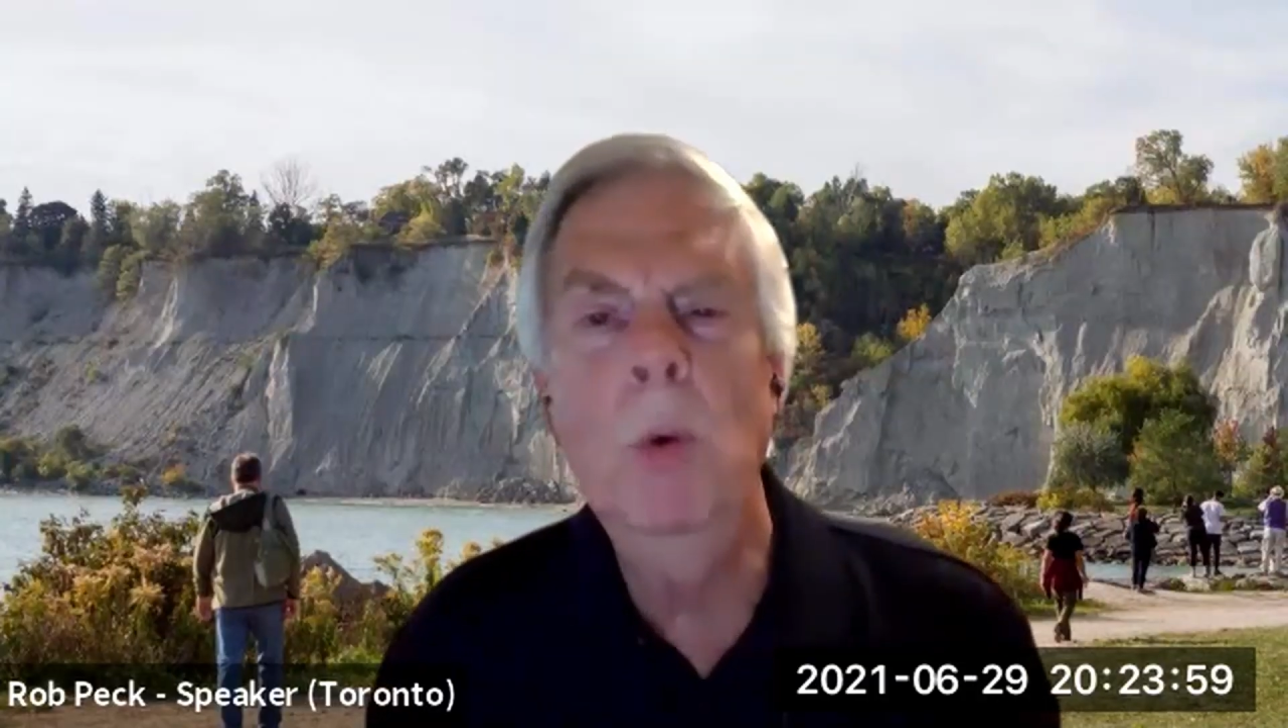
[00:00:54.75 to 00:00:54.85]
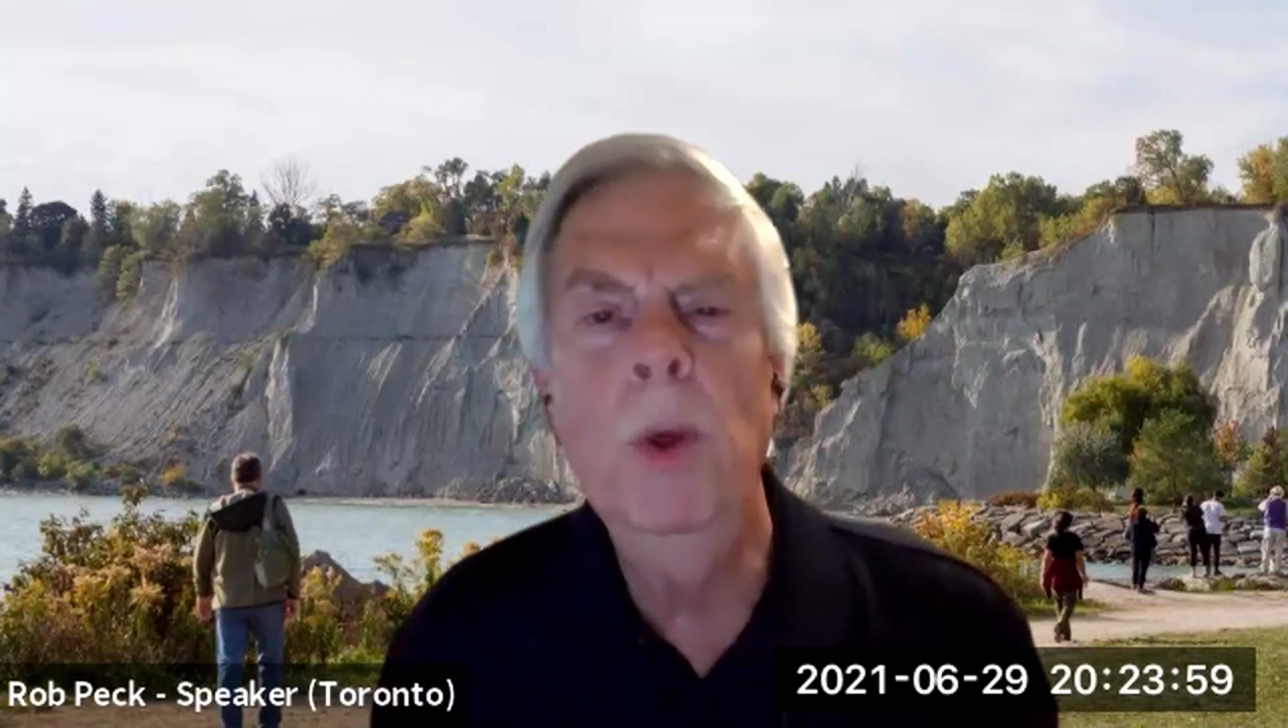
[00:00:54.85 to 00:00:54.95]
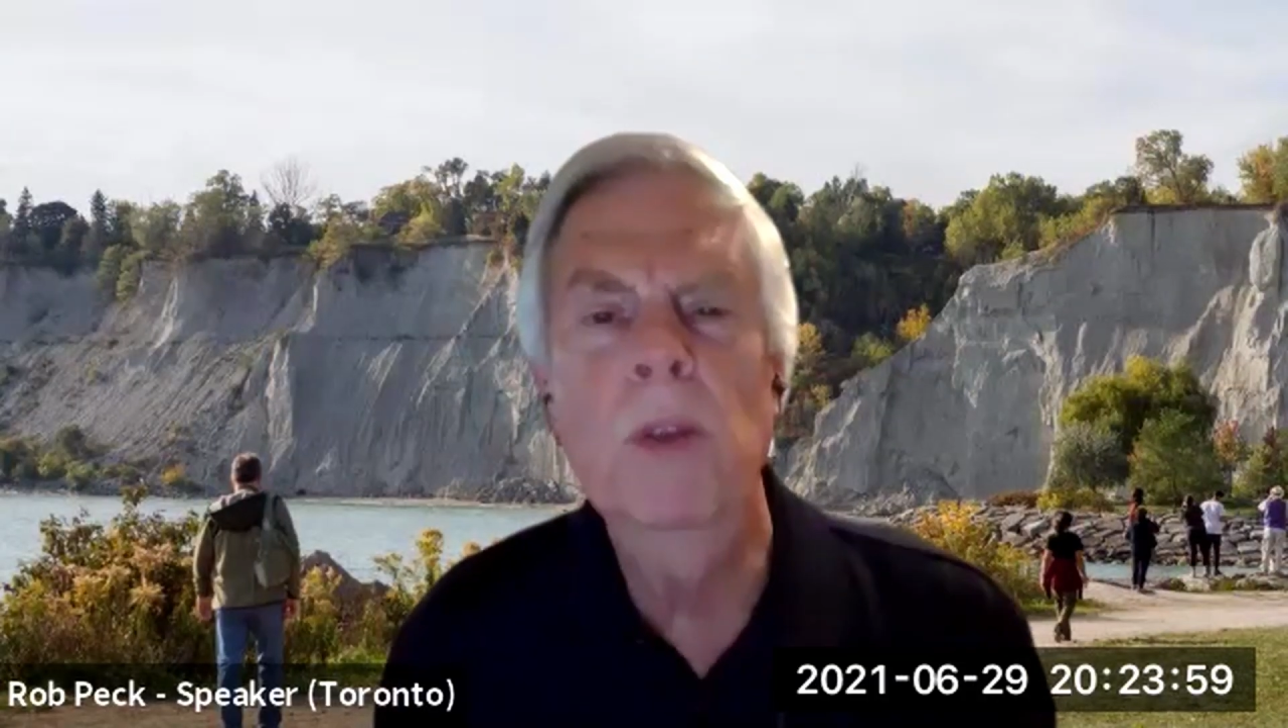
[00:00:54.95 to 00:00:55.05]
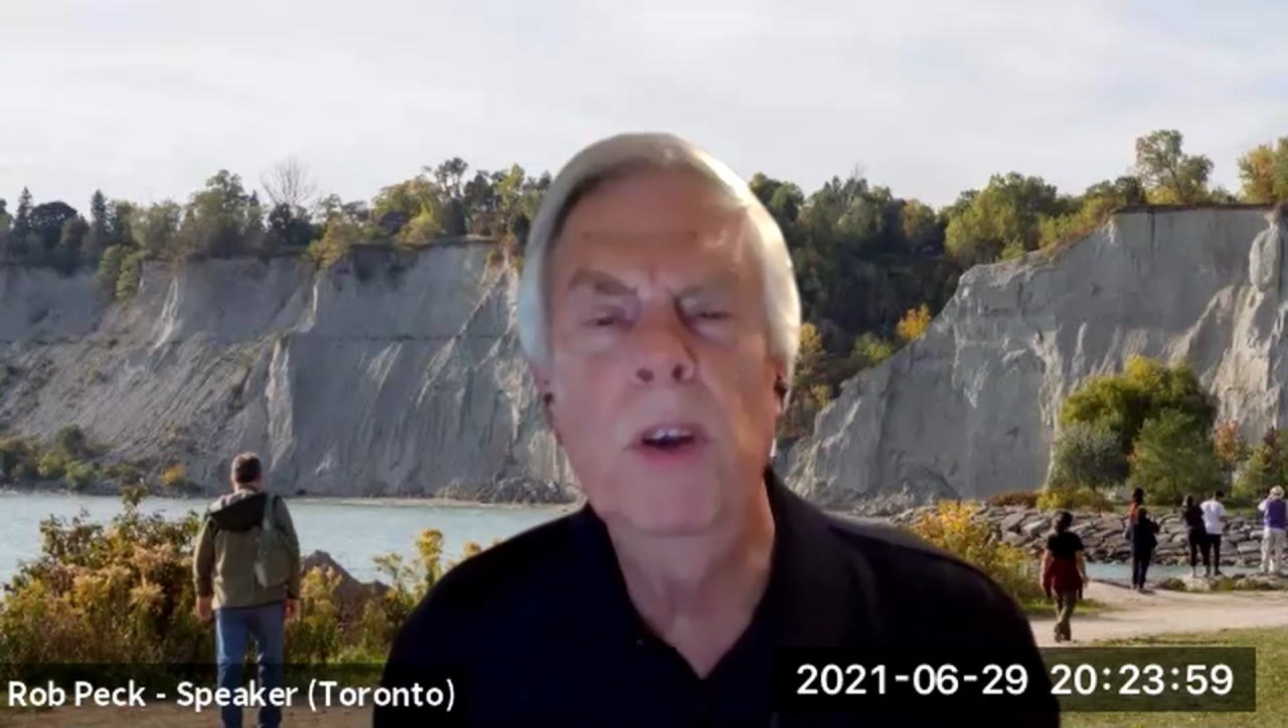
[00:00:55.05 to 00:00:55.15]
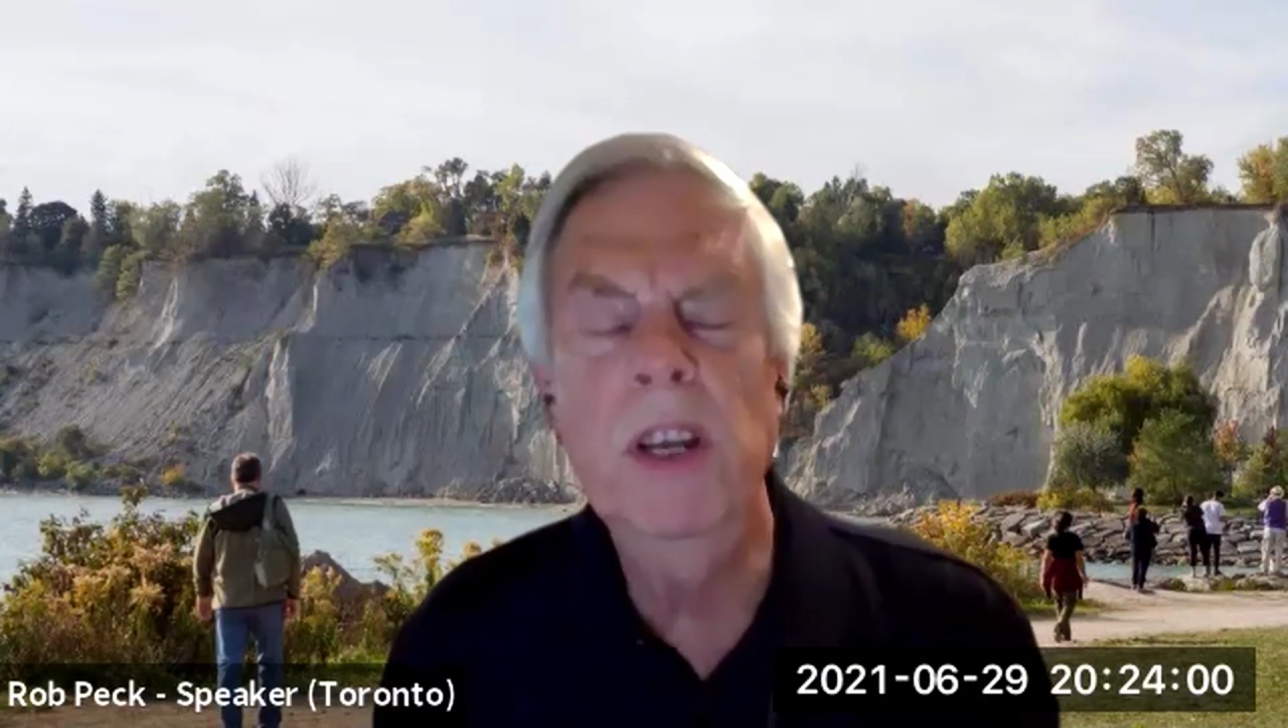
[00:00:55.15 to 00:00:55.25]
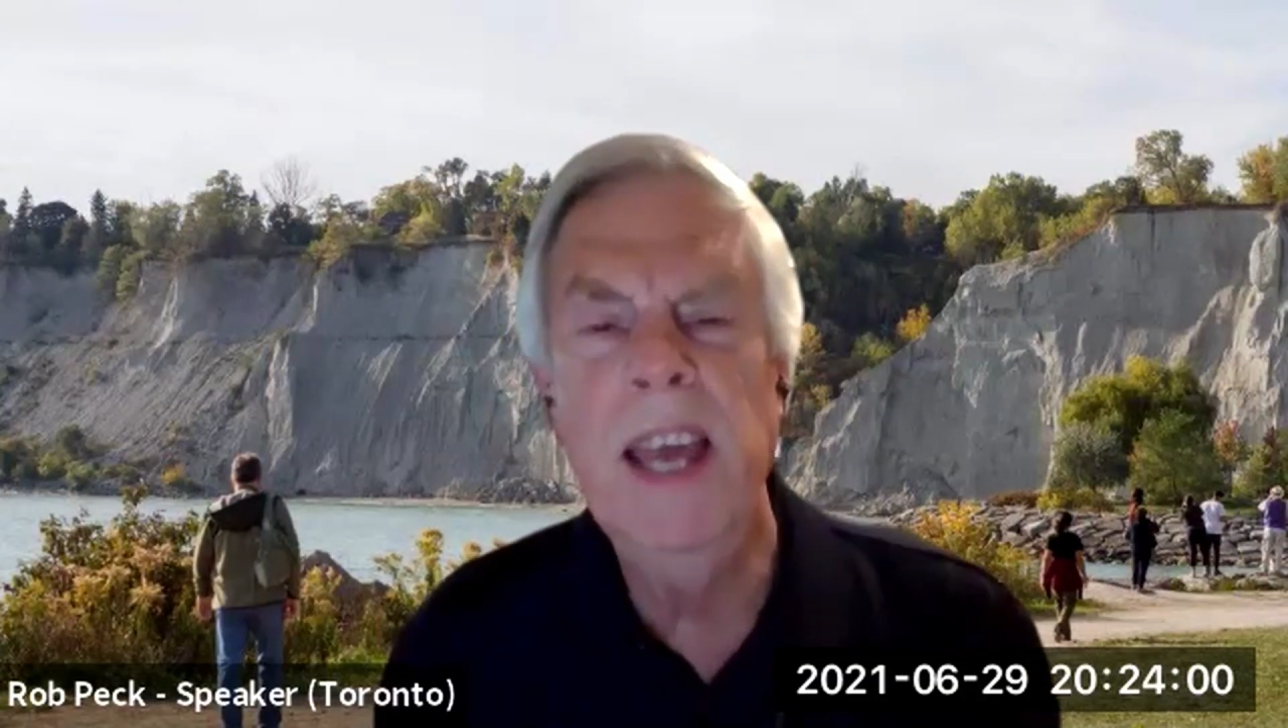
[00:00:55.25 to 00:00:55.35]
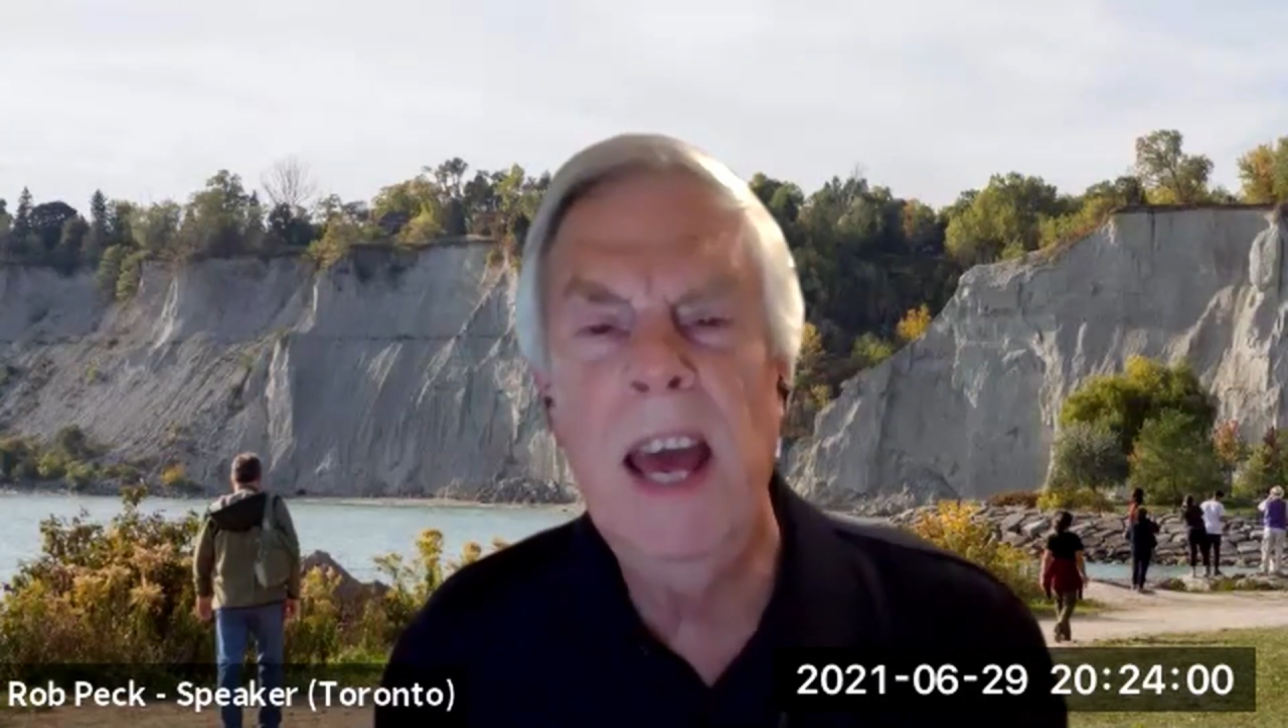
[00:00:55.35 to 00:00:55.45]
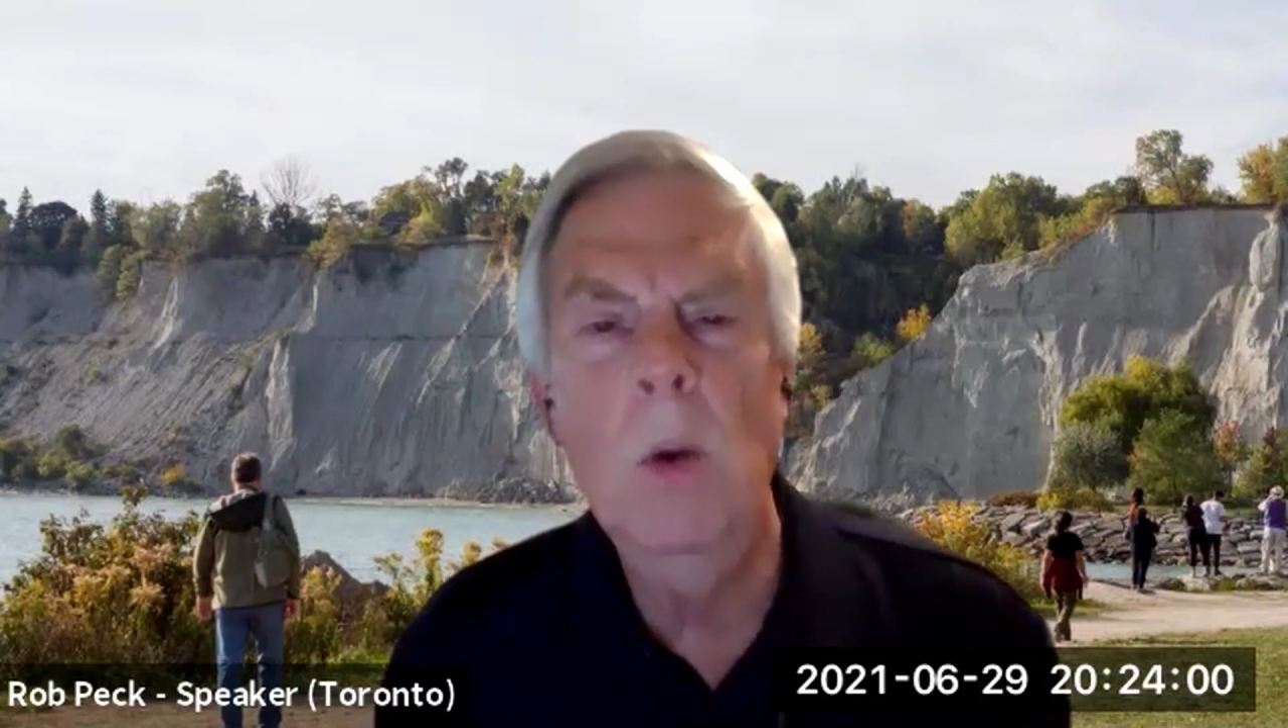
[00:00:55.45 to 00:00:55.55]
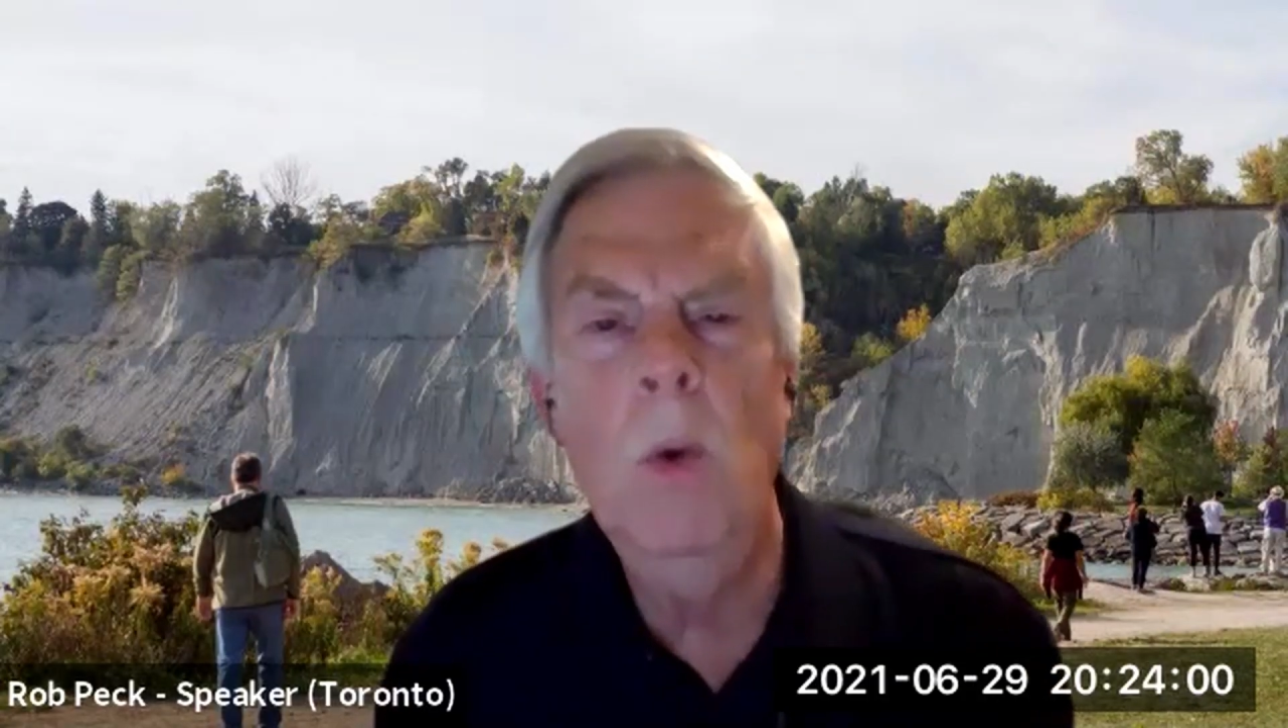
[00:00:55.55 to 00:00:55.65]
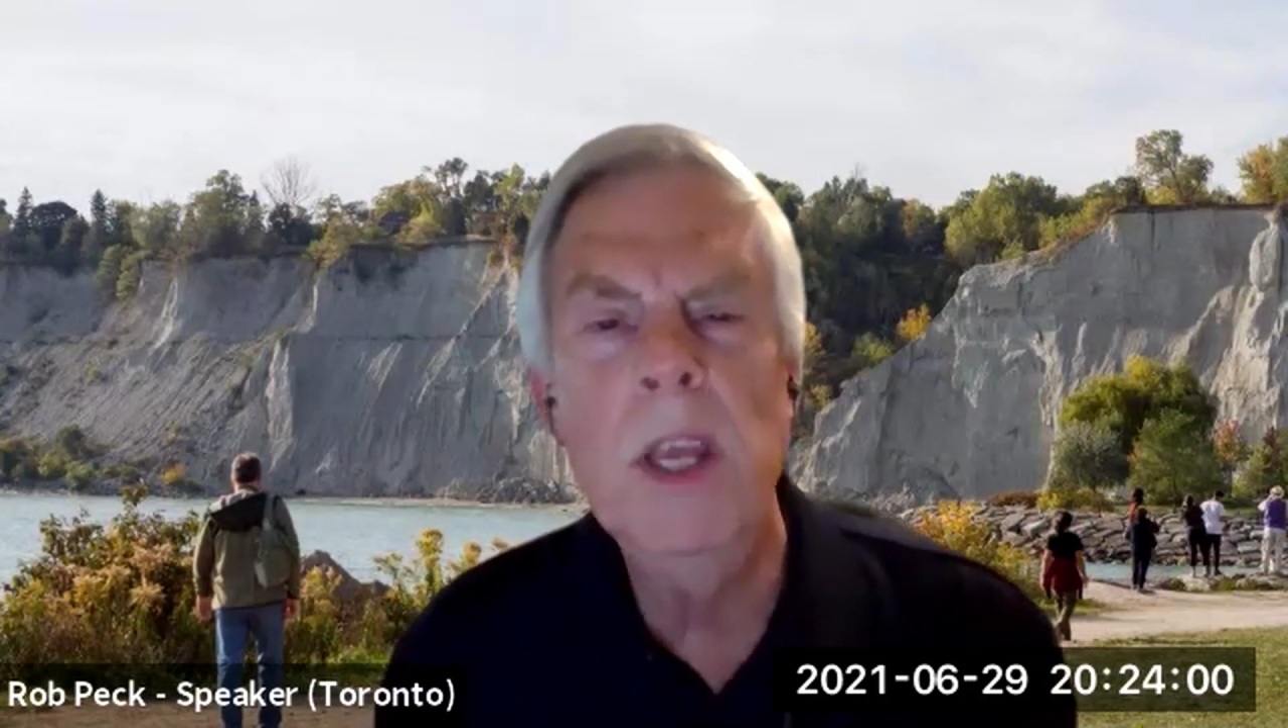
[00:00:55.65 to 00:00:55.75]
people will forget